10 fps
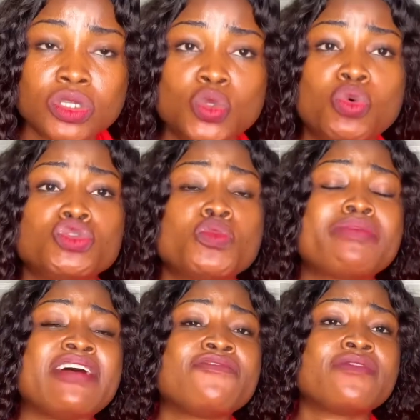you want to
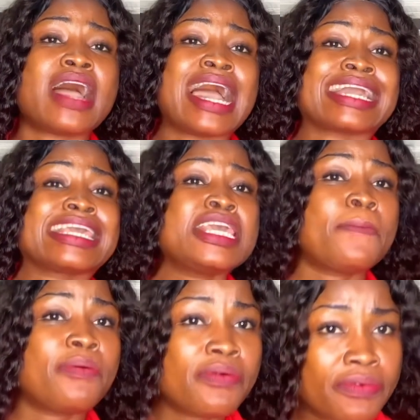buy and
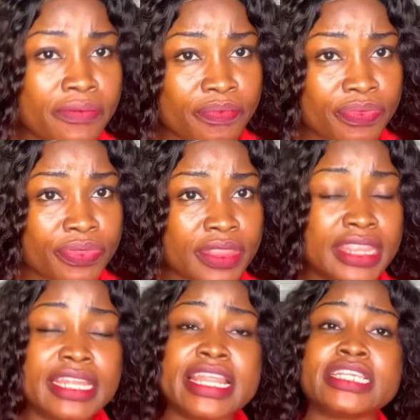keep
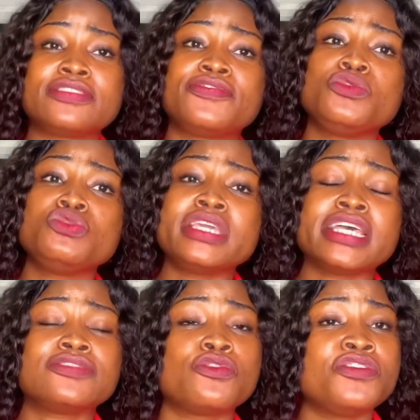in the next few
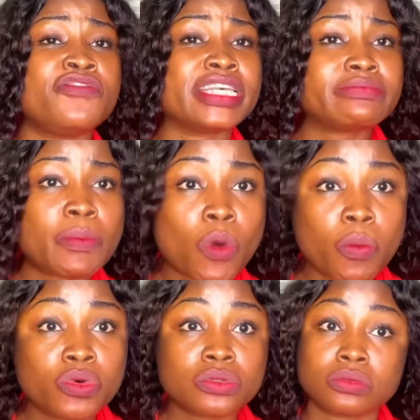years for investment
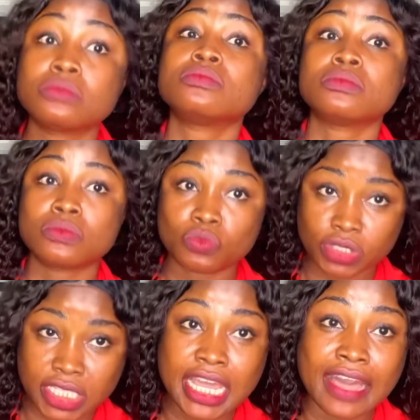purpose, you
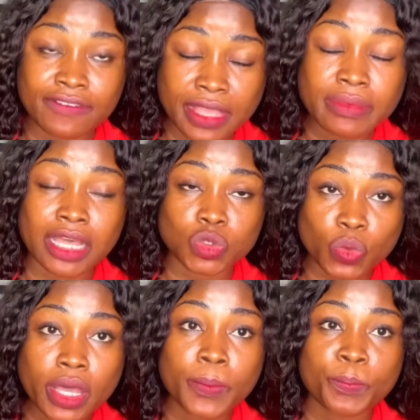still have them as
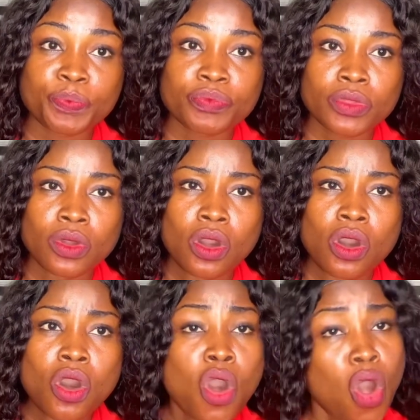well.
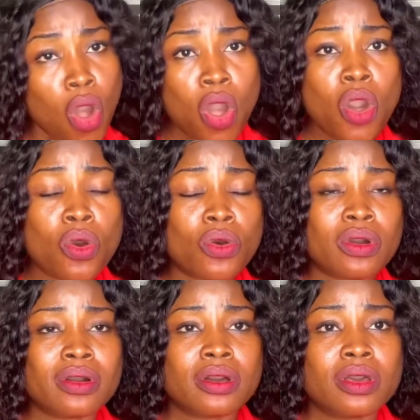Or
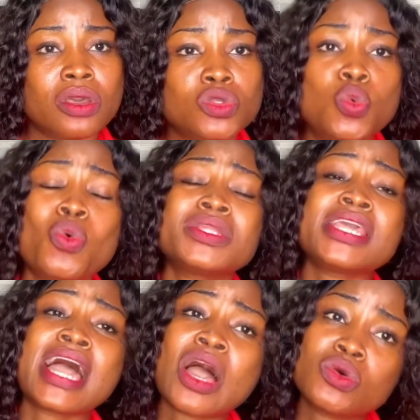you want
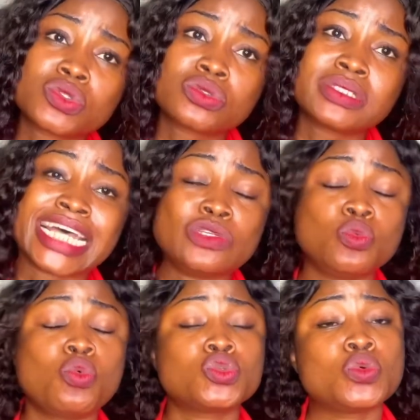a house that
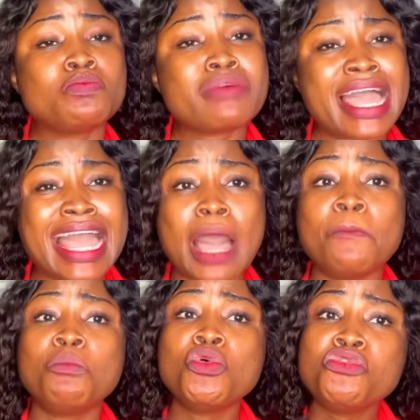you want to buy
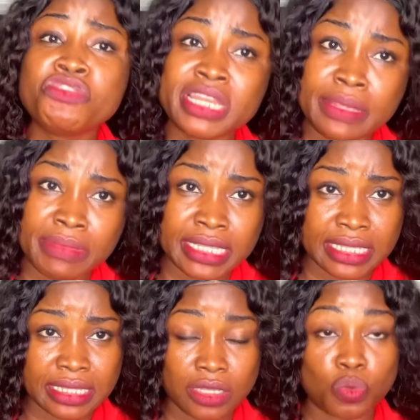and move in
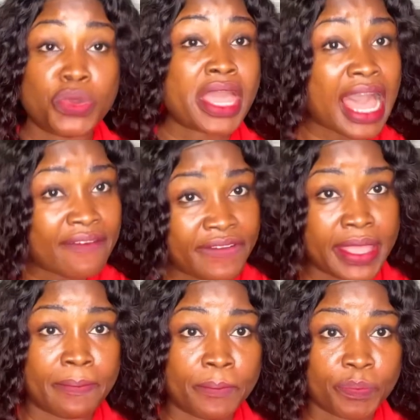immediately, we have
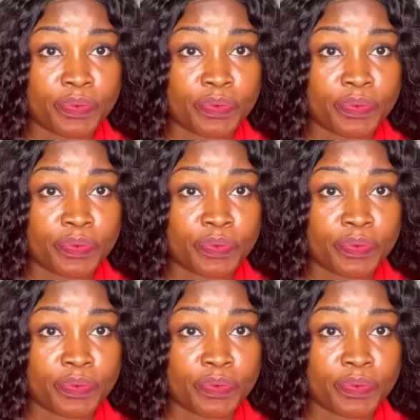them.